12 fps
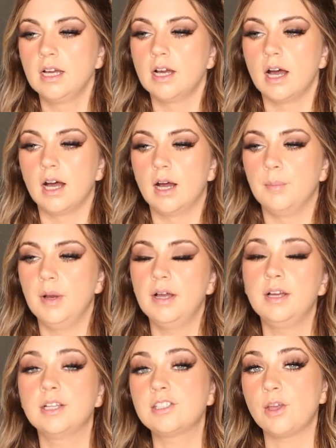Um,
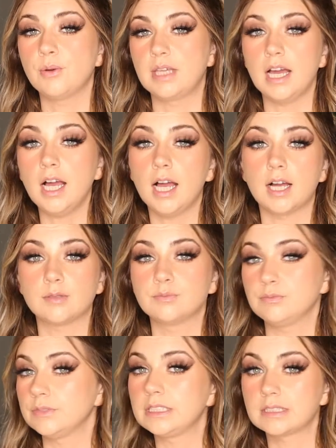so yeah,
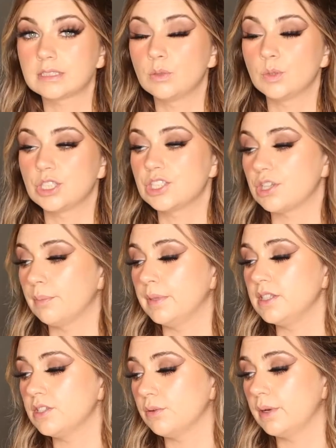we'll just jump
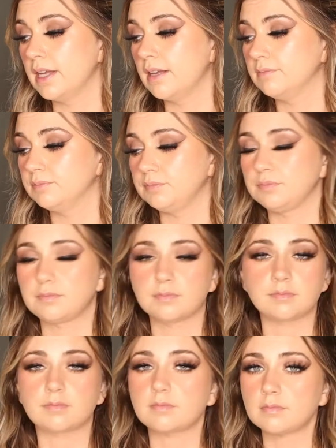into it.
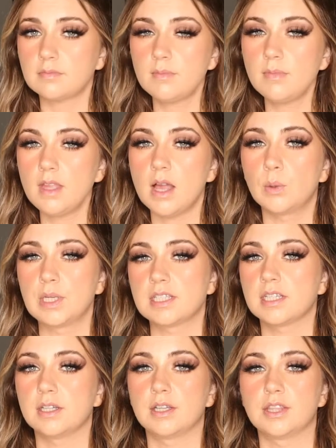I went
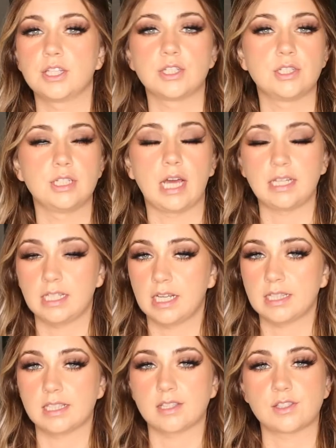to the
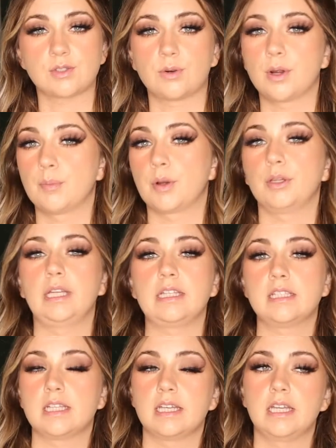99 cent store,
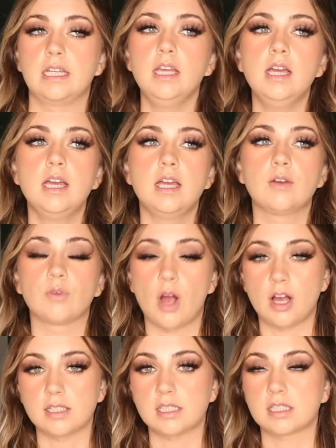Burlington,
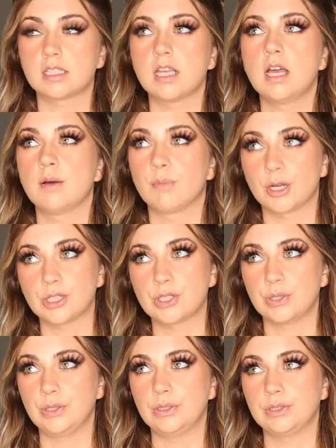Ross,
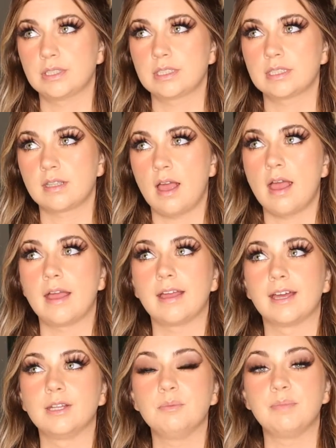Marshalls,
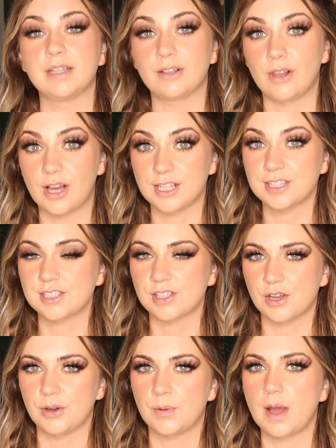and Big Lots.
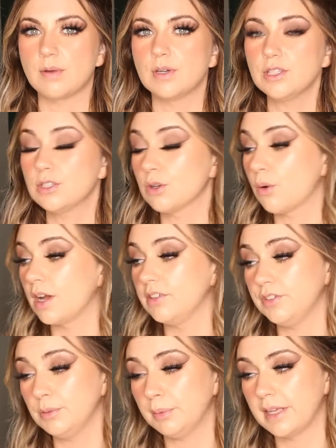So I went to quite
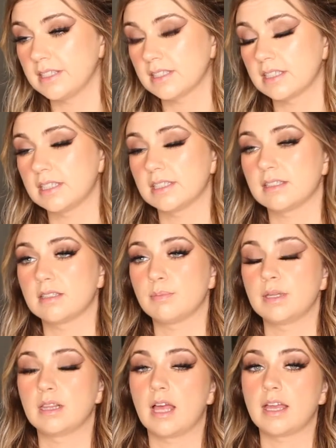a few places. It's
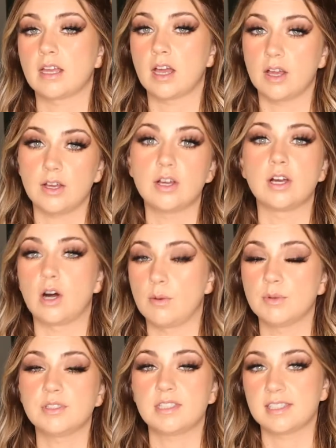been like
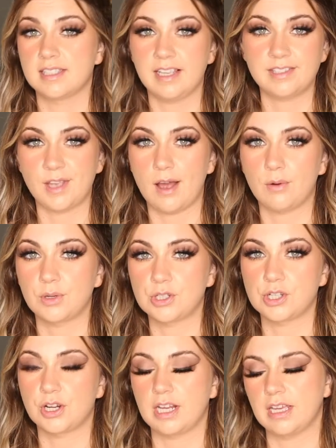almost a six hour
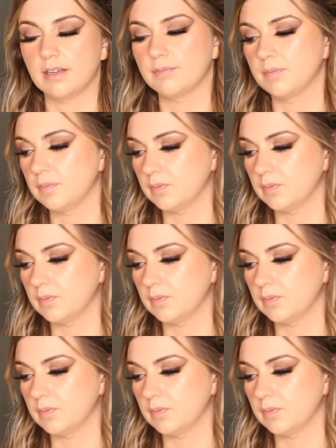journey